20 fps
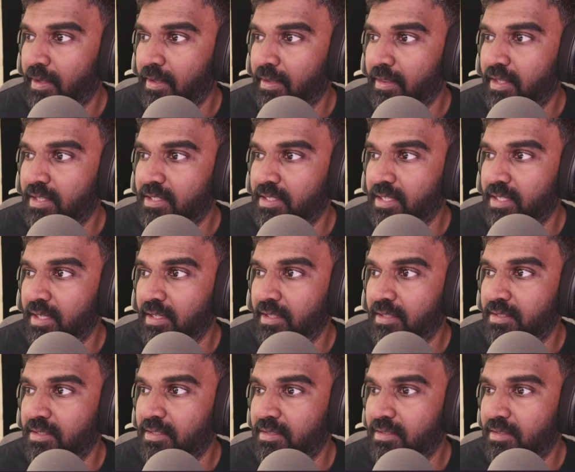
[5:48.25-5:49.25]
This
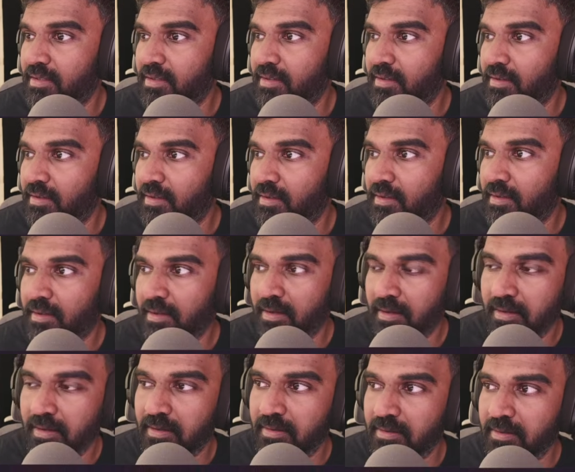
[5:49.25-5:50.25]
is,
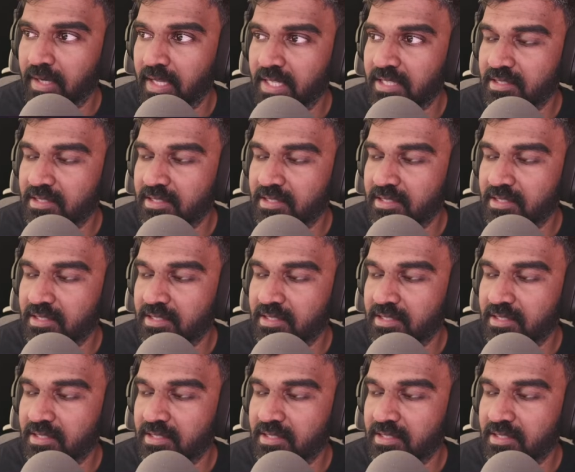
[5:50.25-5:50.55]
let's